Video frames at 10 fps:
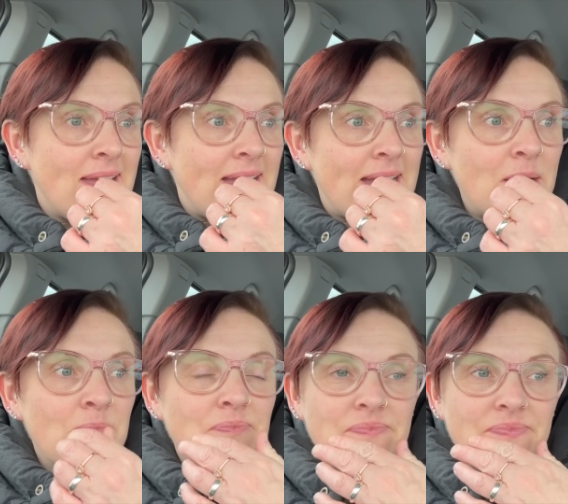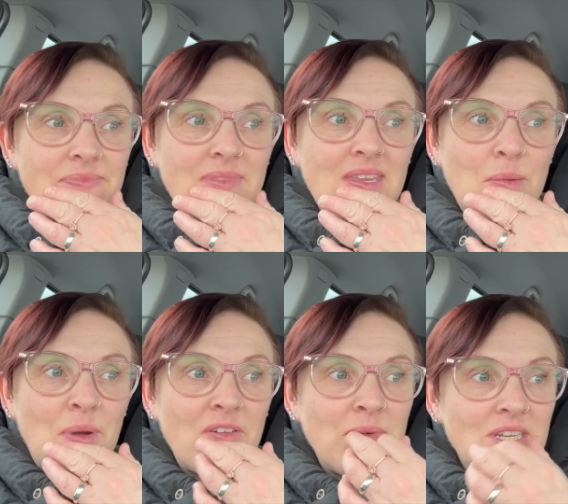Um, but
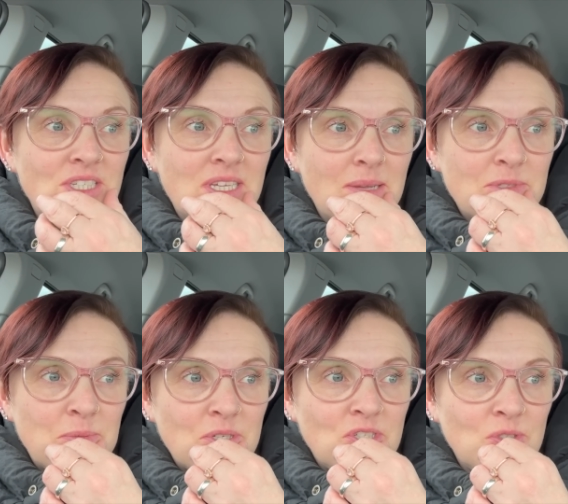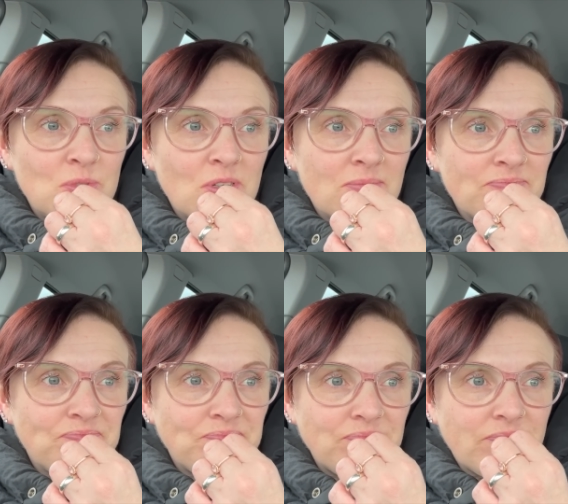I've managed to get him to put his shoes on
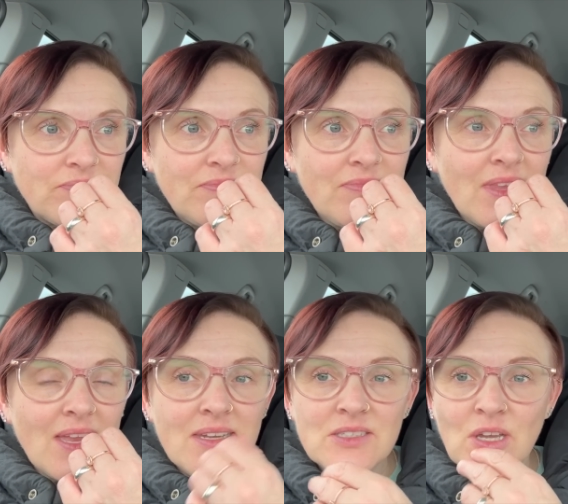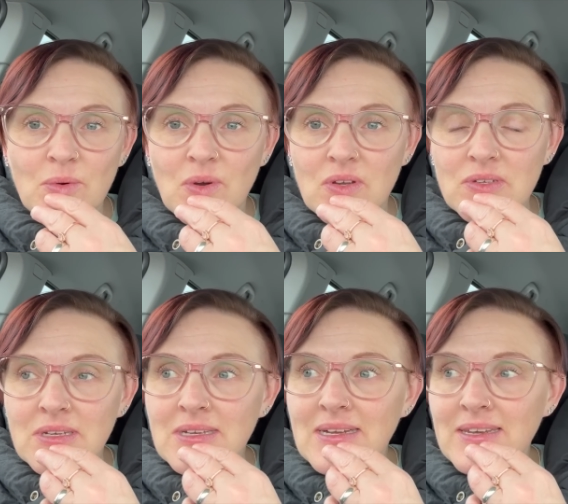and his coat on
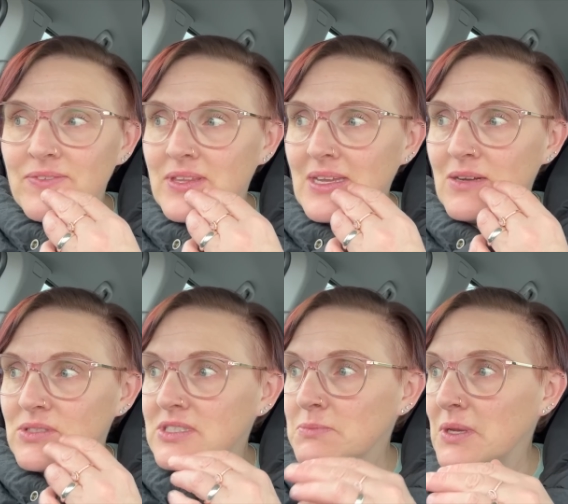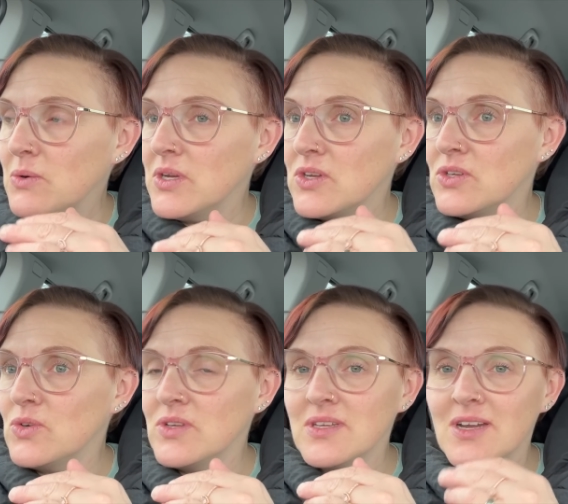and everything else, and he's been quite good and
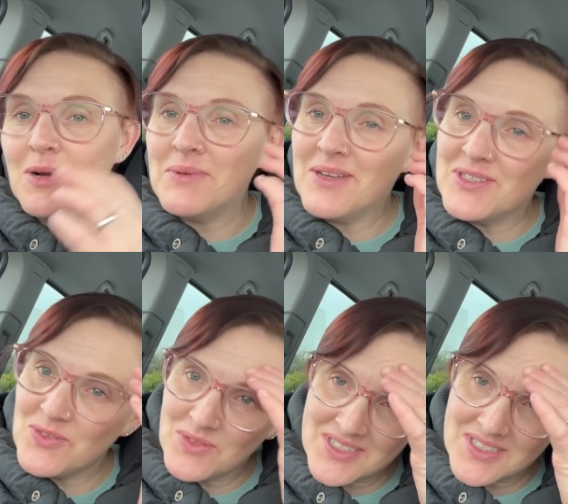got in the car, but now he's fallen